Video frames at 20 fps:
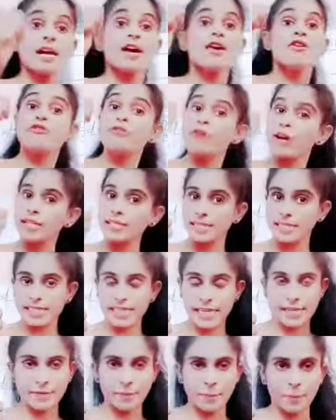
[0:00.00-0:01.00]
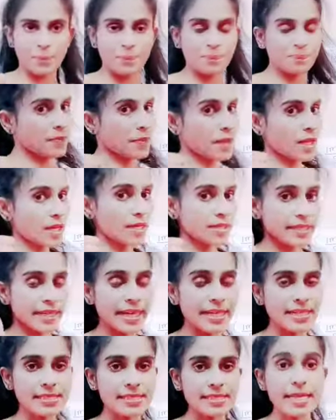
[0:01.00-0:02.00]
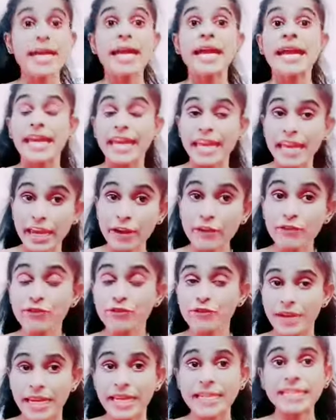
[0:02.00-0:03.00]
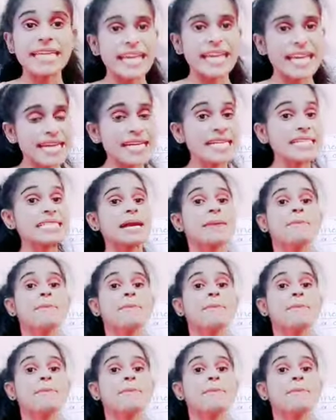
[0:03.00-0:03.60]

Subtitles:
First thing, yes, if it is a